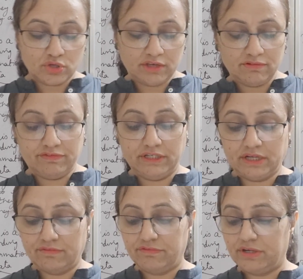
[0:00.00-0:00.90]
he will feel
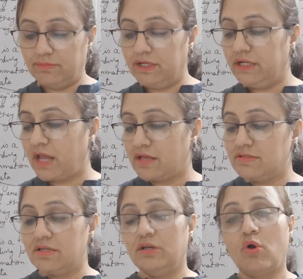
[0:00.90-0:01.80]
comfortable in
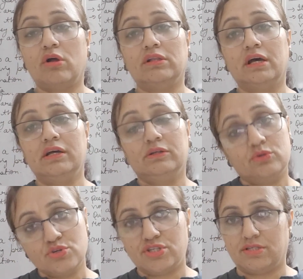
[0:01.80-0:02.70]
answering all the
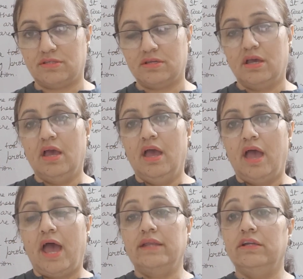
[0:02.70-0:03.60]
questions,
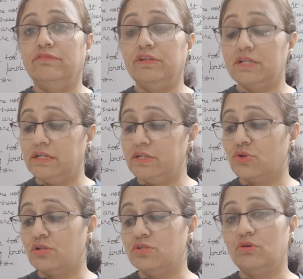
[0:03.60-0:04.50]
and it is
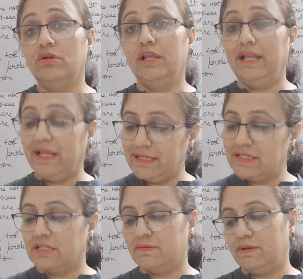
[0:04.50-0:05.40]
also less
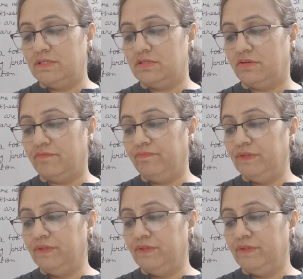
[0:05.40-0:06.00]
expensive.